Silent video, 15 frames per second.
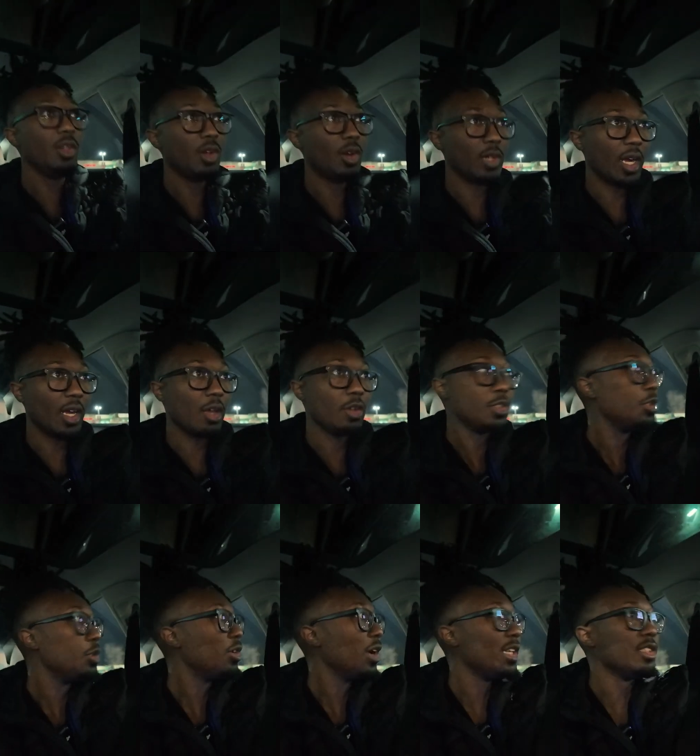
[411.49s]
Don't gotta go
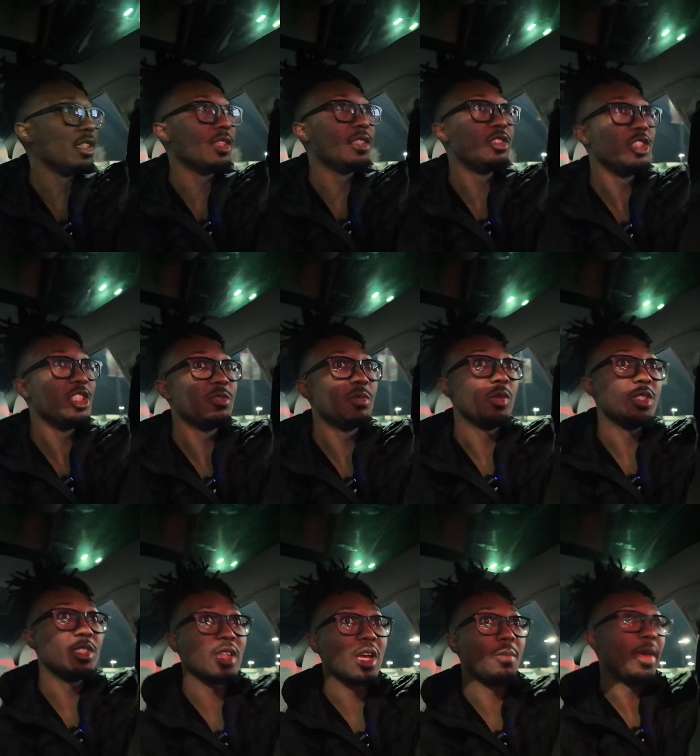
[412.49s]
too crazy on the scenes, but we
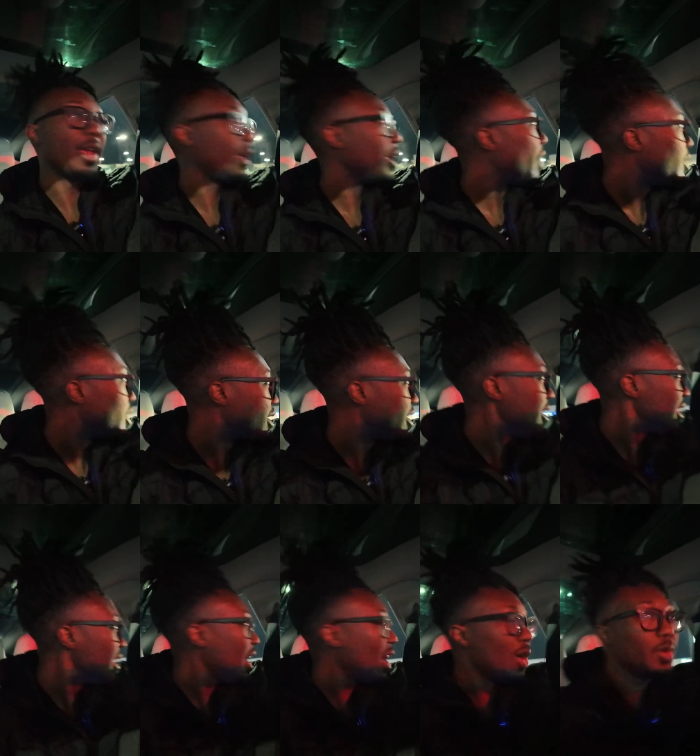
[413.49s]
just gotta make every scene
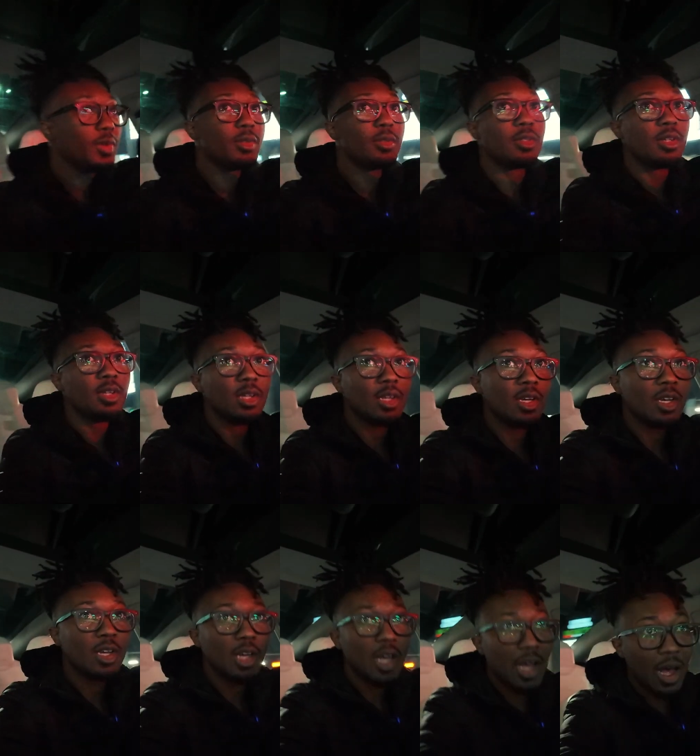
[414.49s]
count.
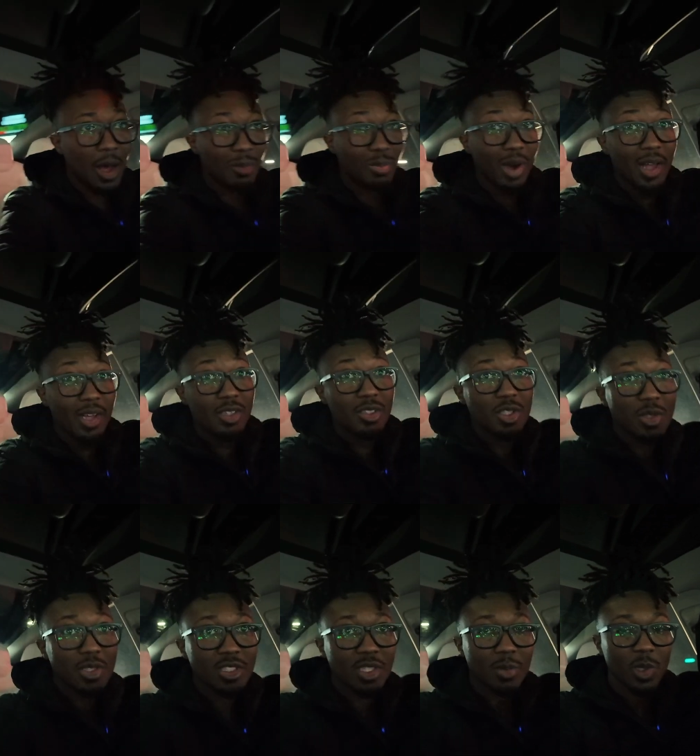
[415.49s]
I'm probably gonna
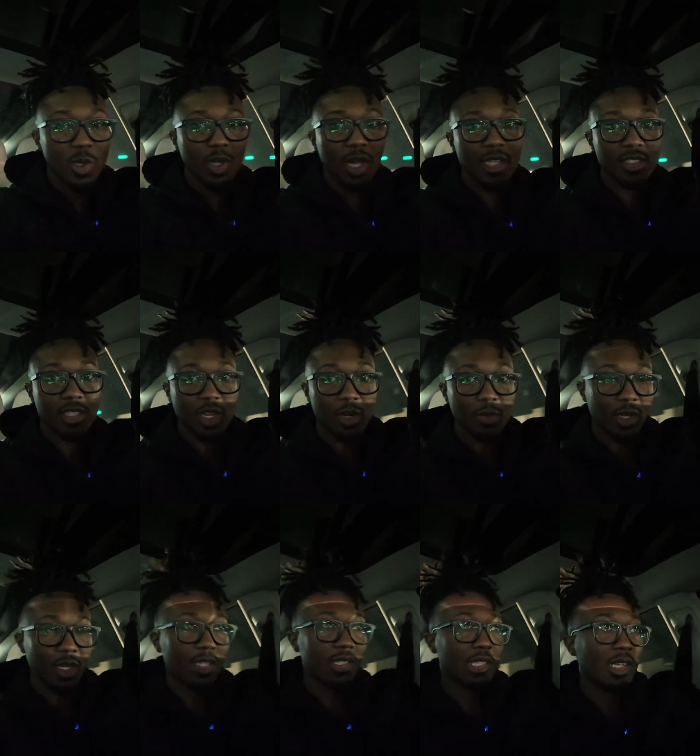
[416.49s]
do a similar light setup
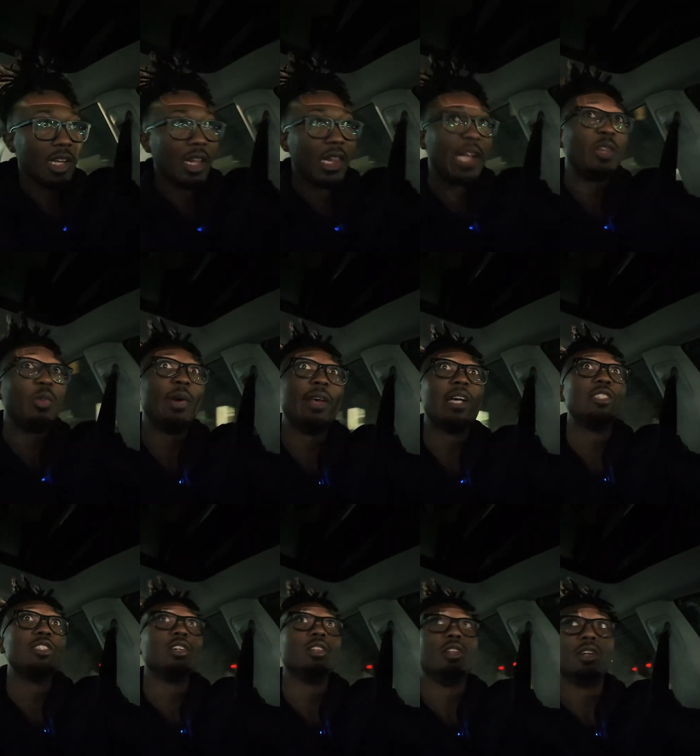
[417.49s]
because I like the way
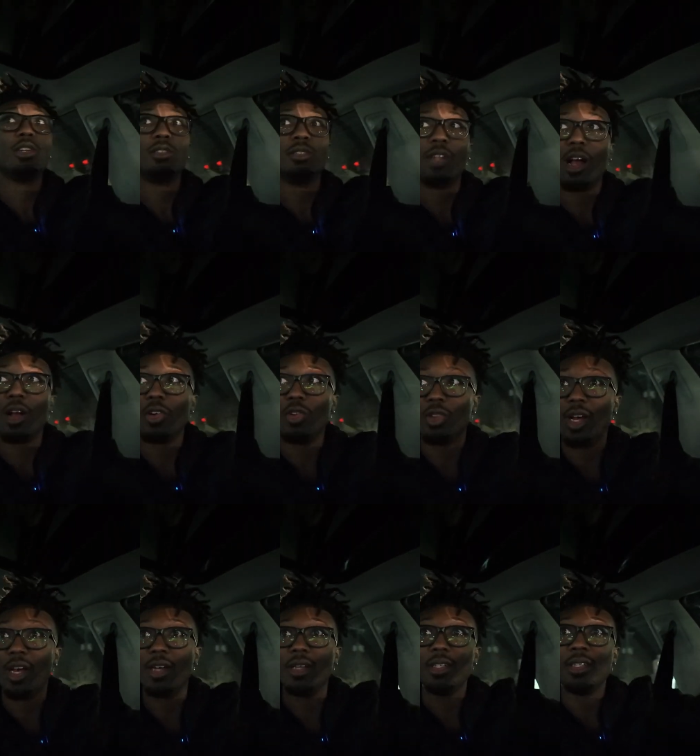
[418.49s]
that joint look, not gonna
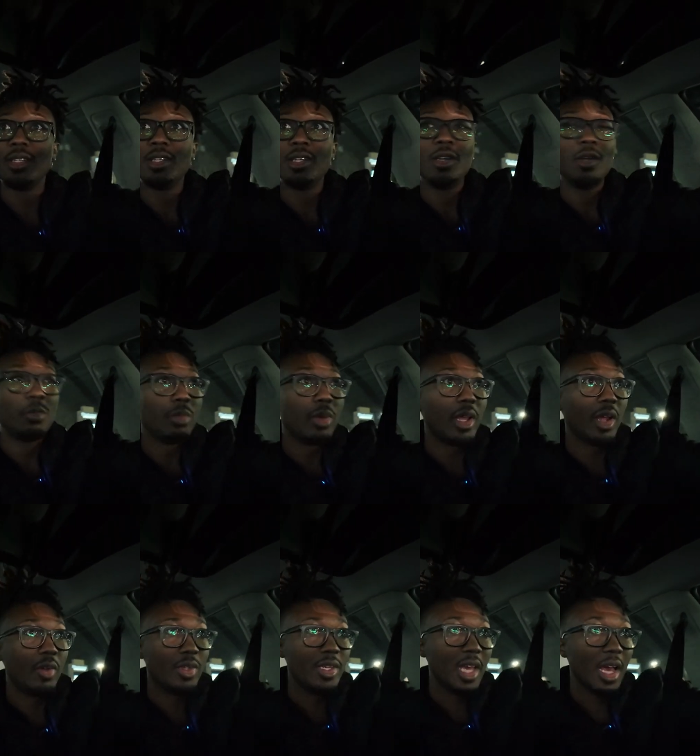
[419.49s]
lie. But I
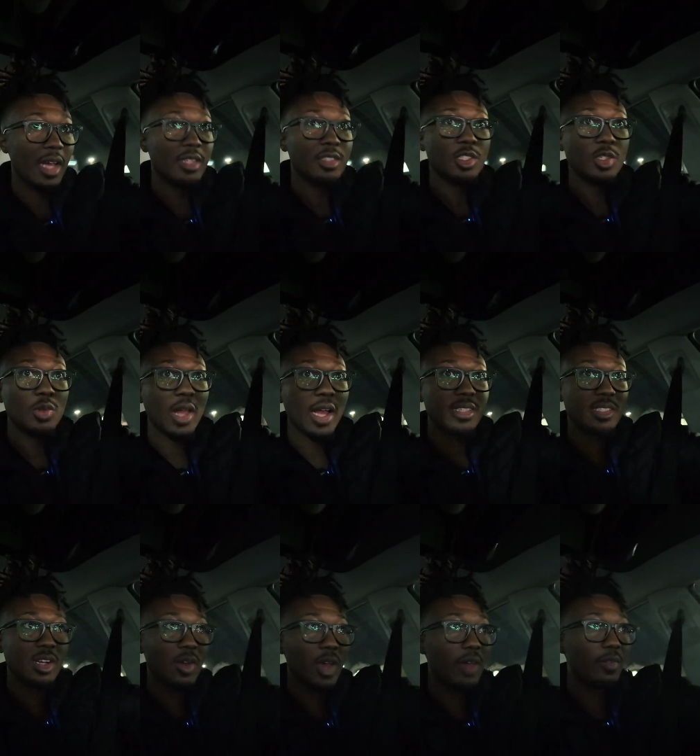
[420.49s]
only got two lights,
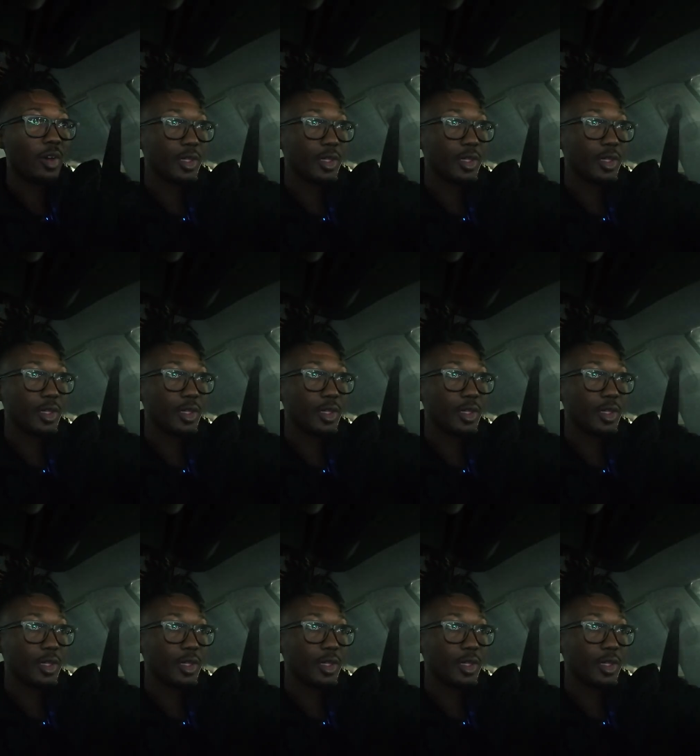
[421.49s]
I don't have